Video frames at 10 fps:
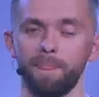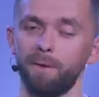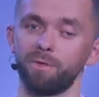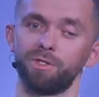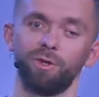
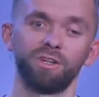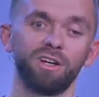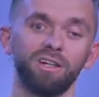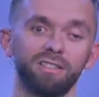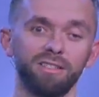There was no
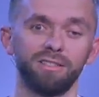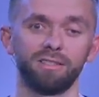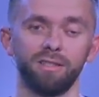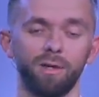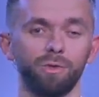
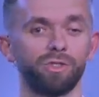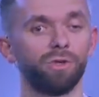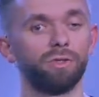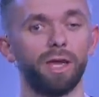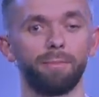cousins, there was
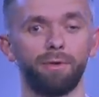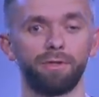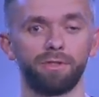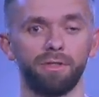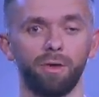no
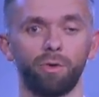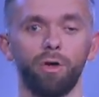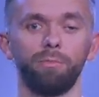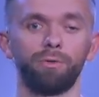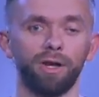neighbors, they were
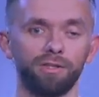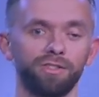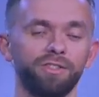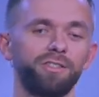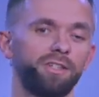all
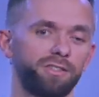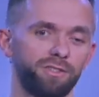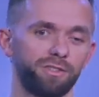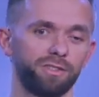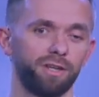brothers and
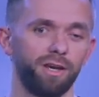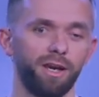sisters.